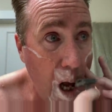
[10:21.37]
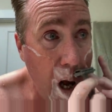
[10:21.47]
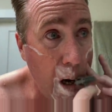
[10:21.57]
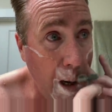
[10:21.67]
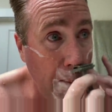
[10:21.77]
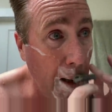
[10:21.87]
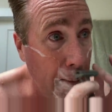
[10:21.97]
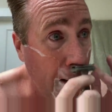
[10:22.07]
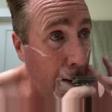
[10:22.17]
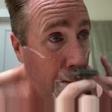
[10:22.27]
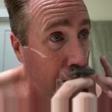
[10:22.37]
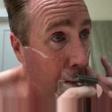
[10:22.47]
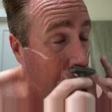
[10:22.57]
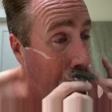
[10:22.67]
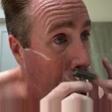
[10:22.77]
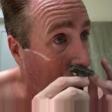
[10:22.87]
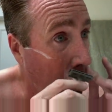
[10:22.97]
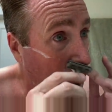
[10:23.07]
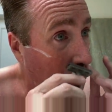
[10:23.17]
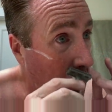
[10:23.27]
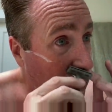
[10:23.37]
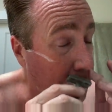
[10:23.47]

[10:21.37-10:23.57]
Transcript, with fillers: I'm not blaming anyone but me. The